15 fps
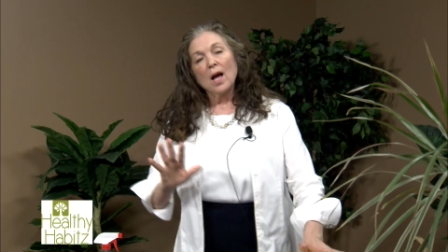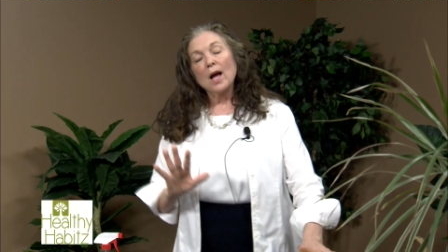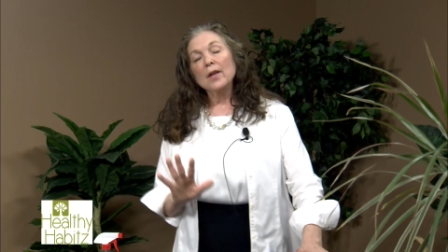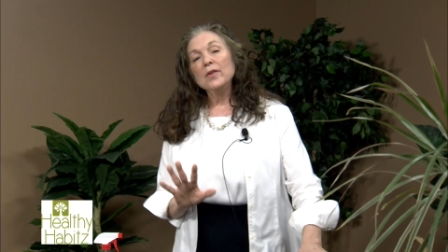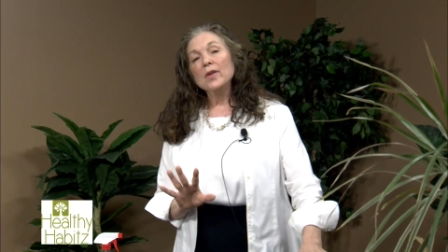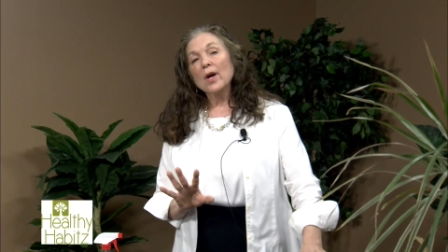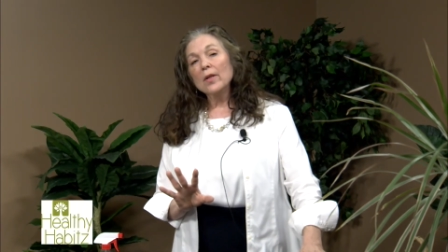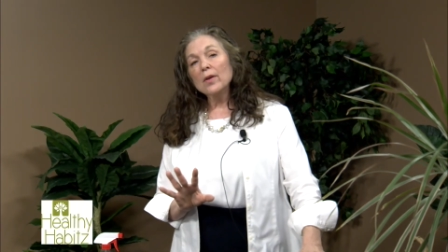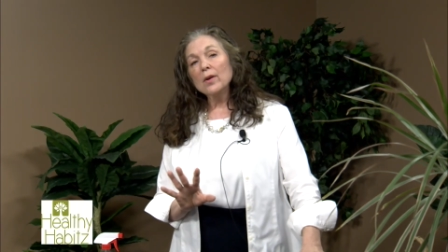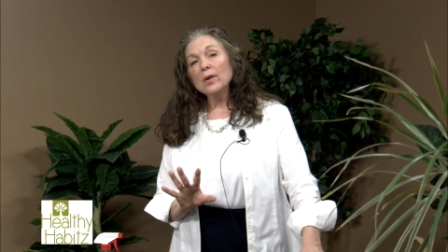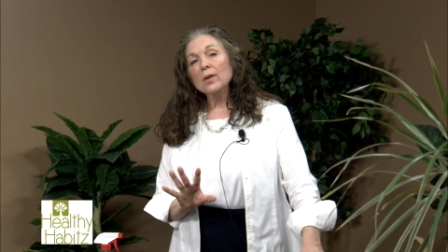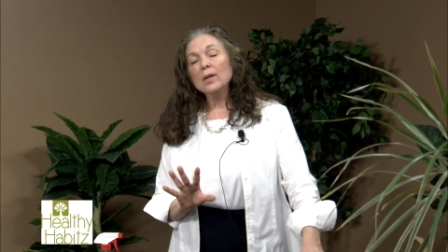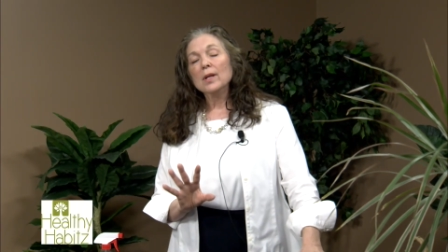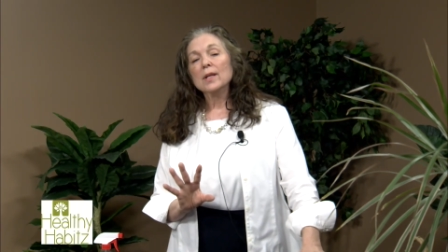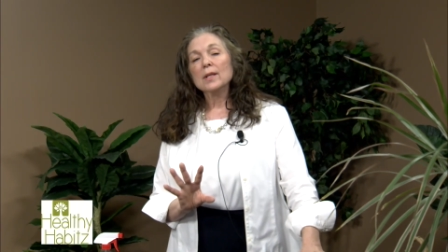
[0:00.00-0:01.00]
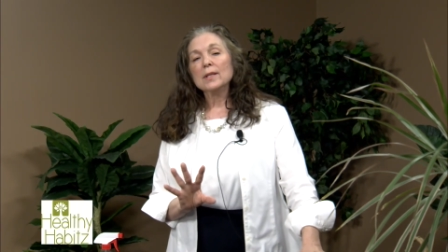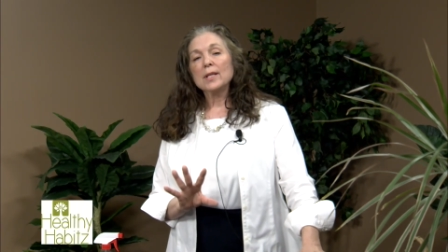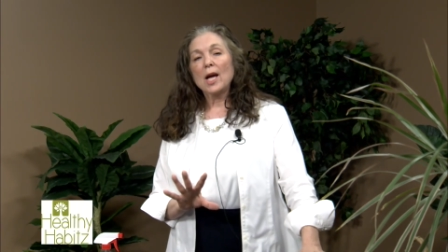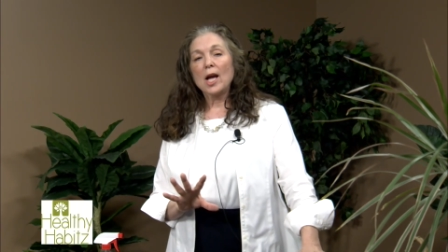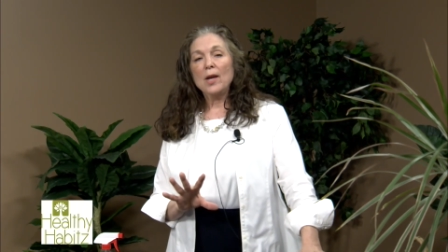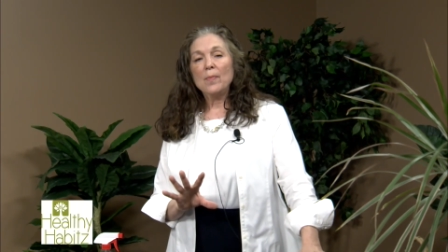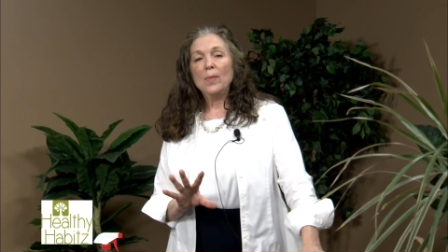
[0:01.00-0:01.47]
Another
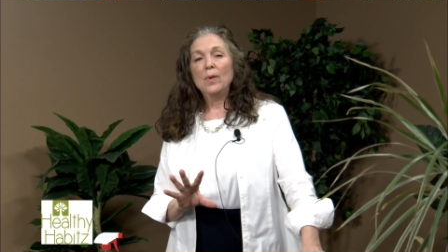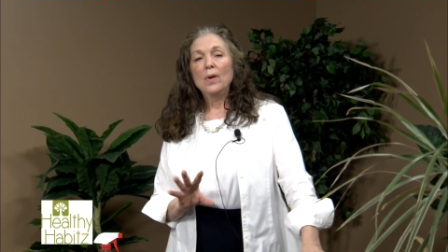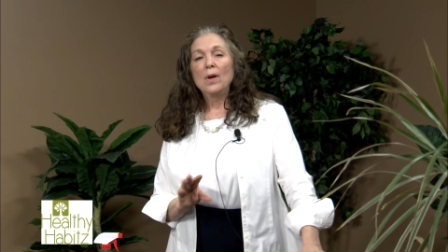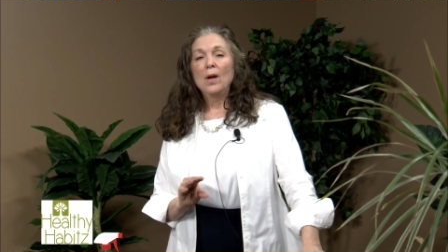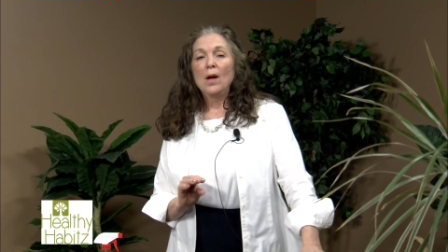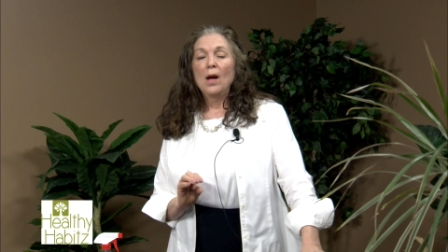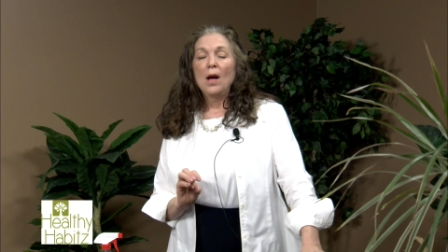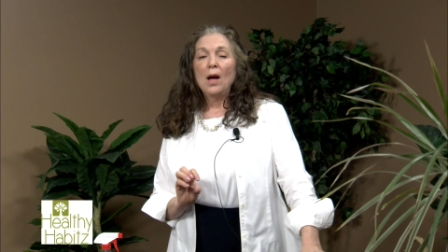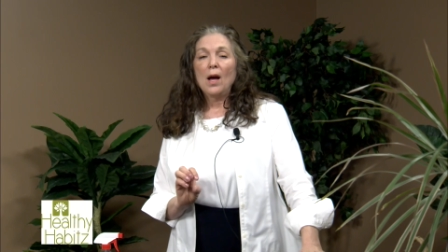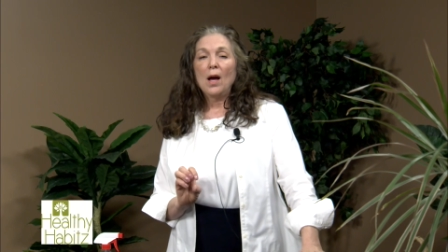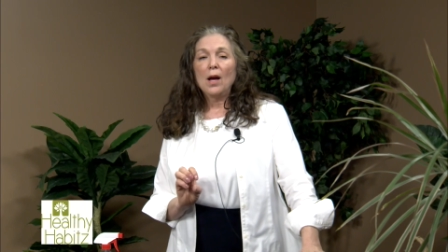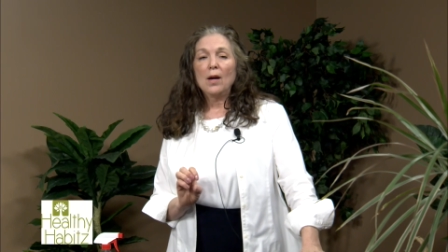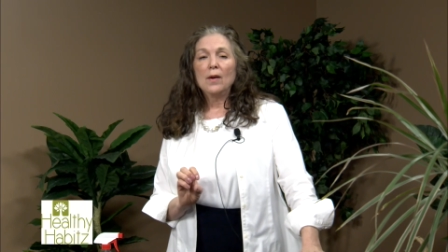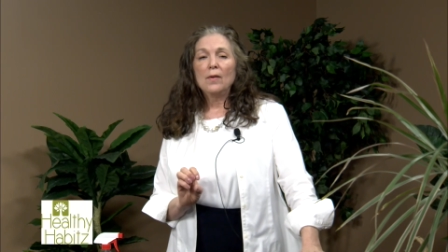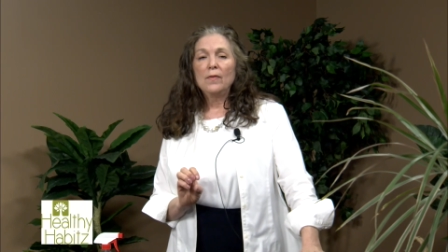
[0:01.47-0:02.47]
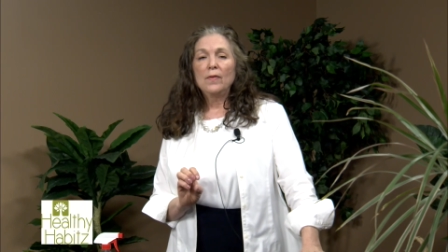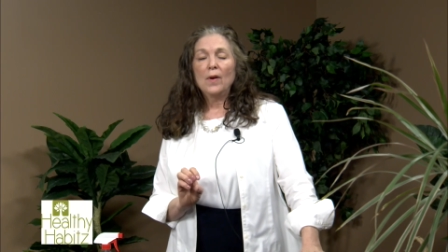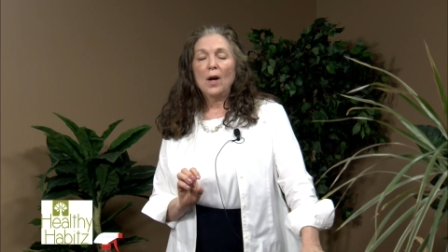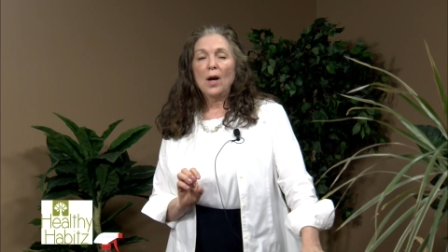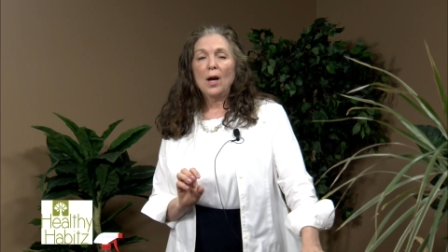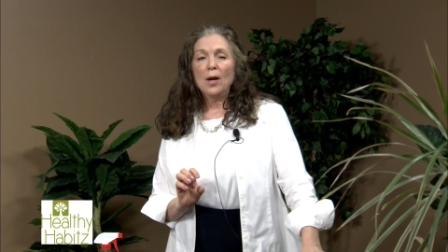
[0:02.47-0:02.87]
type of